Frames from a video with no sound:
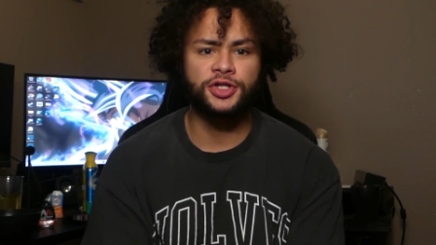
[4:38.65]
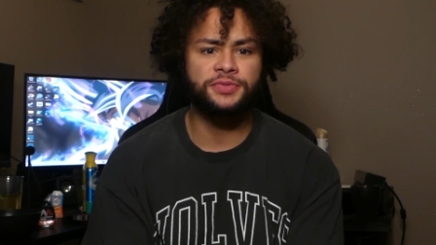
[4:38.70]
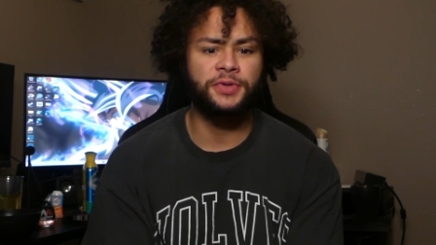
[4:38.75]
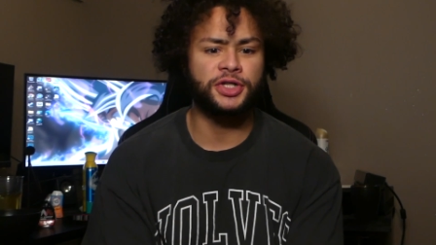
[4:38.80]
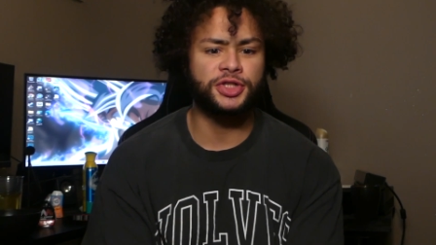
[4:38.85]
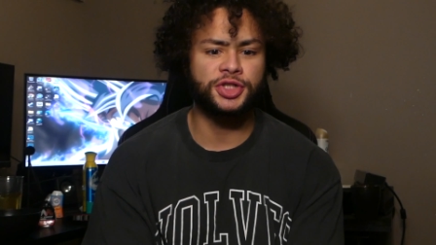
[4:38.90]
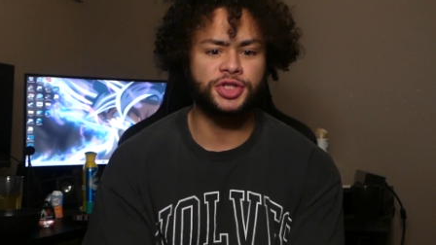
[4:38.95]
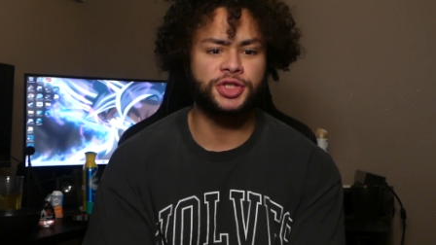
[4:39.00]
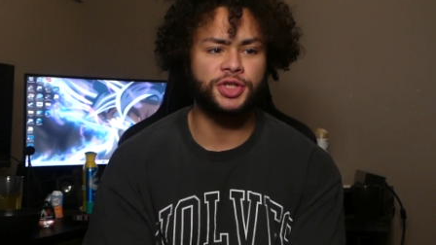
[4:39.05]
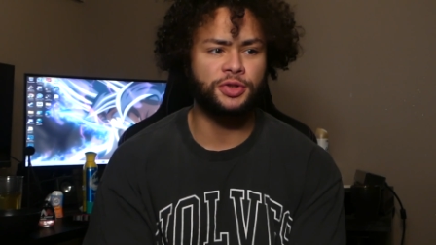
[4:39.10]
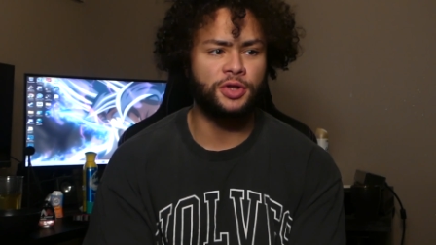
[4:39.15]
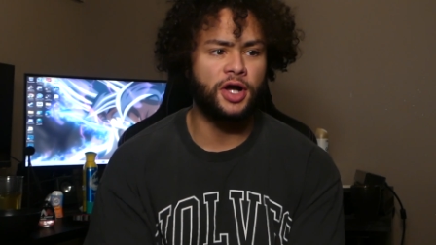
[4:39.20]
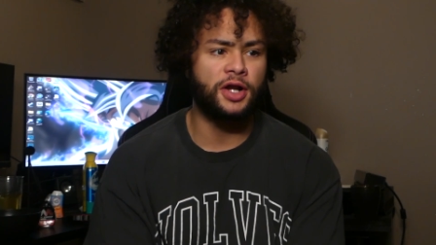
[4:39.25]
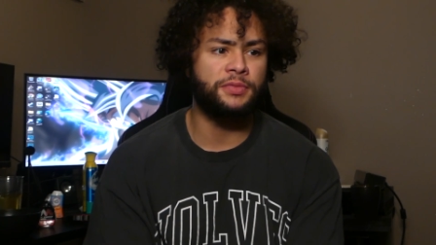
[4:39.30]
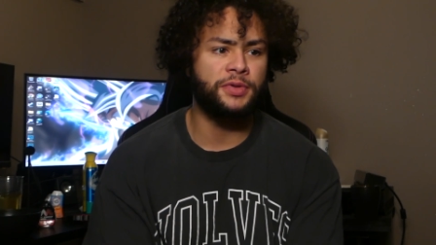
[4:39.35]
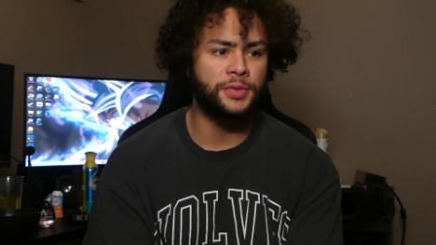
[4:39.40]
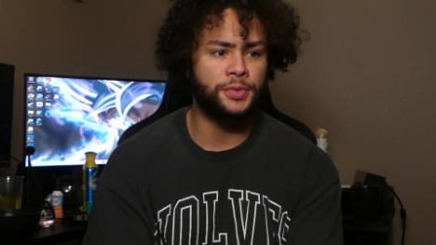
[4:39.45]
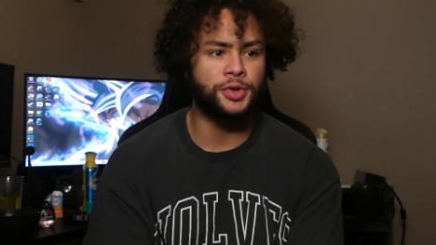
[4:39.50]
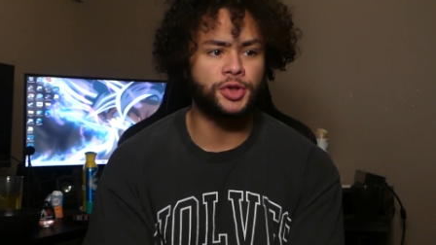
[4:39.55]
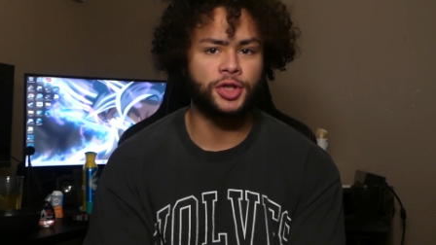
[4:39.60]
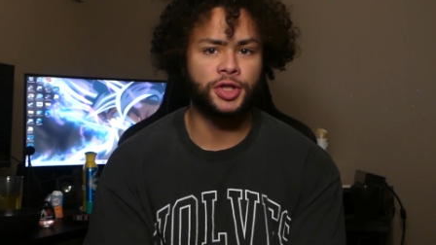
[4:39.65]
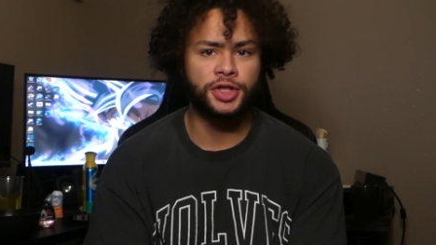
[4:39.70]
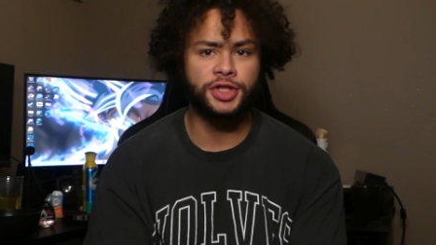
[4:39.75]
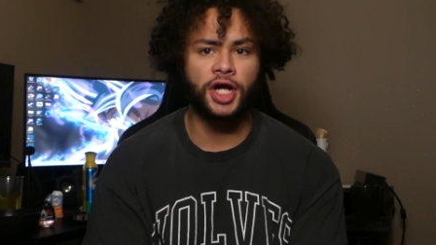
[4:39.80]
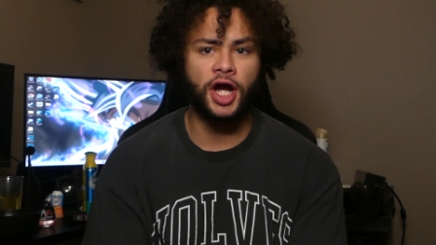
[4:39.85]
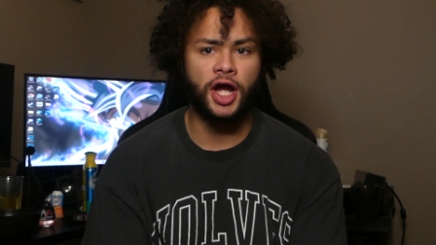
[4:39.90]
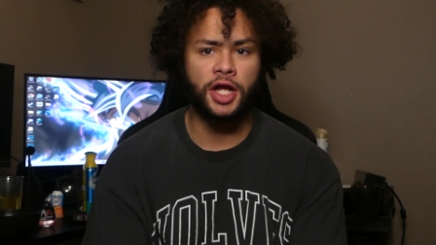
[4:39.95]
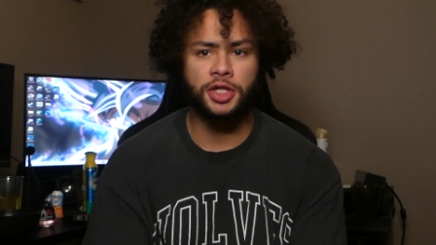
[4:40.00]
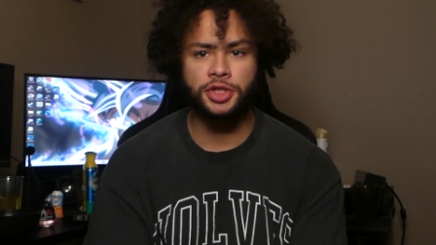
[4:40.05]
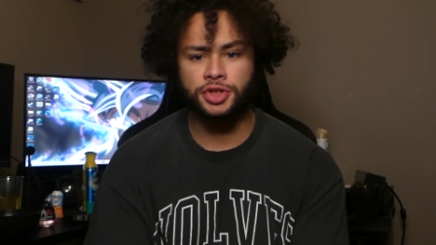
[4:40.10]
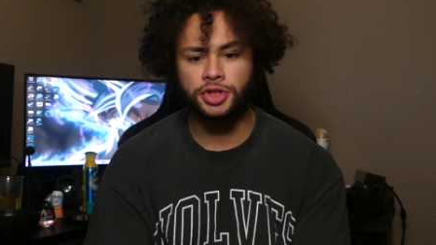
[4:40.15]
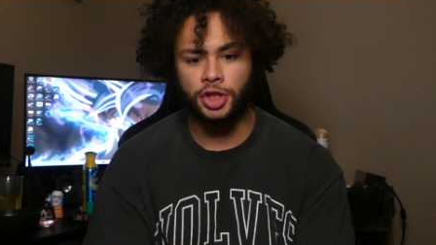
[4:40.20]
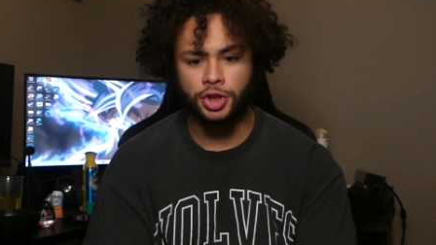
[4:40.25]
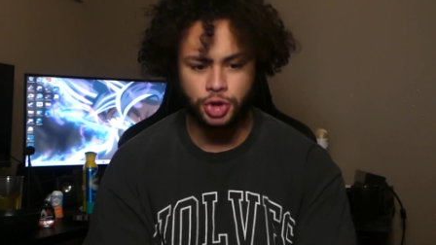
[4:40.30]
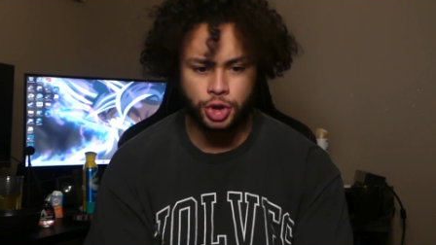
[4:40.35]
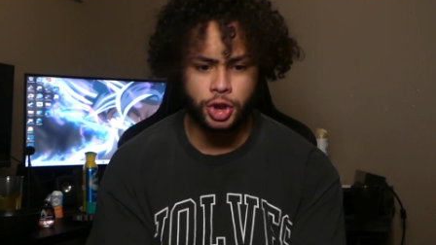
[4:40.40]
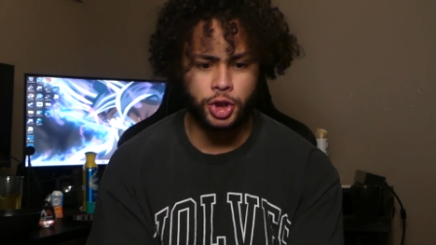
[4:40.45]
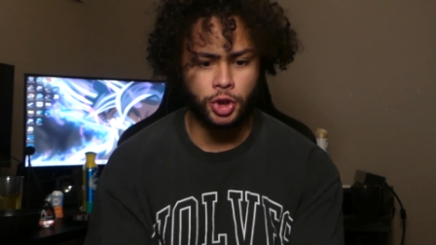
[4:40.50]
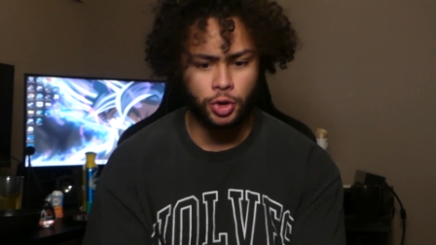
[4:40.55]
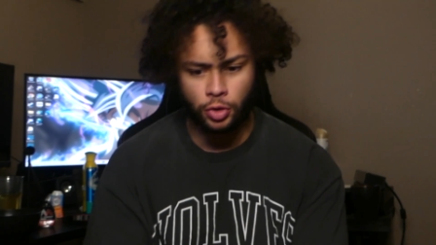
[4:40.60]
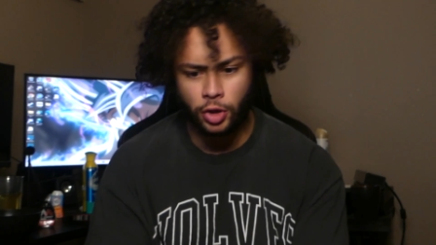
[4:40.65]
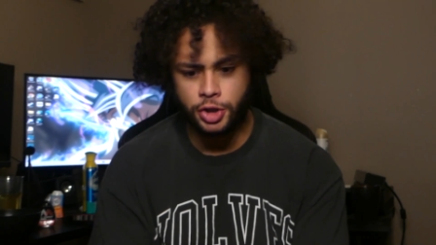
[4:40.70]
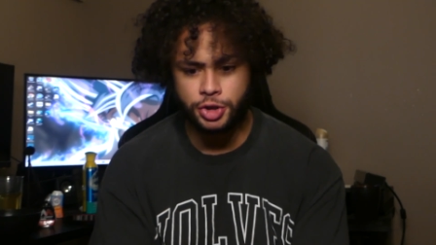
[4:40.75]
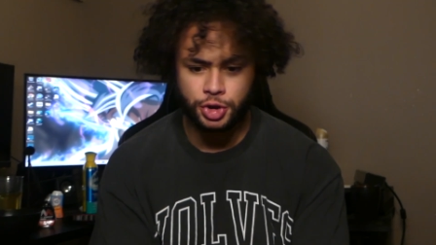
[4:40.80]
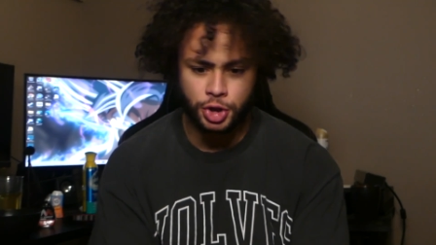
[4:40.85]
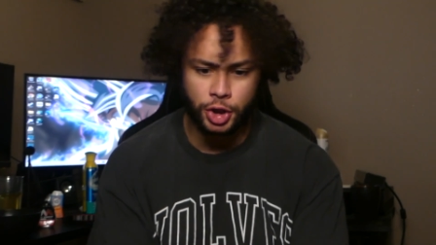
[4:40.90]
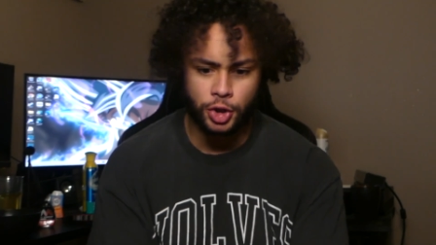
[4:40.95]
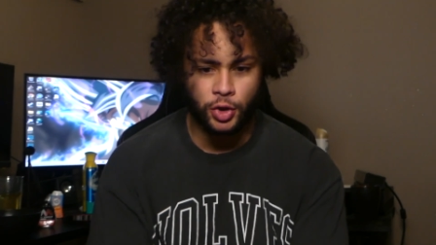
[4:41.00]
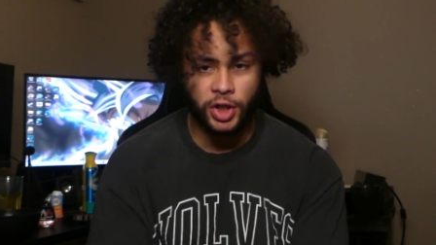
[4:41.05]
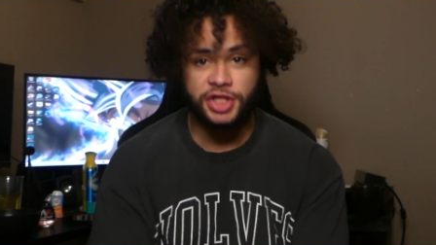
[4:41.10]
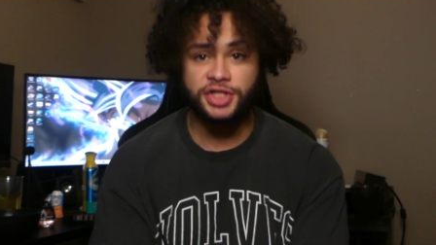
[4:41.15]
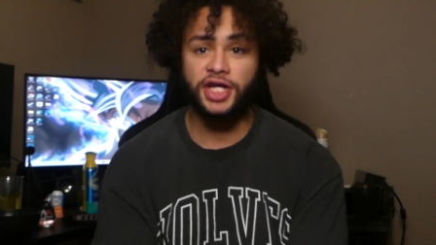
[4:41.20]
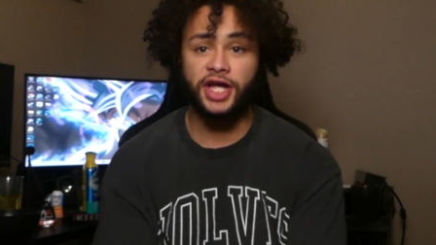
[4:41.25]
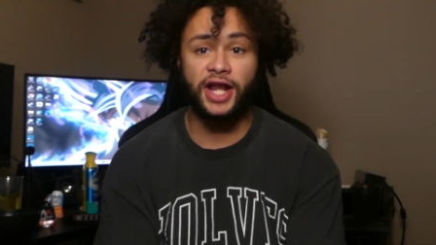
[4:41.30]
especially see a lot of people that are dieting, is like chicken and rice,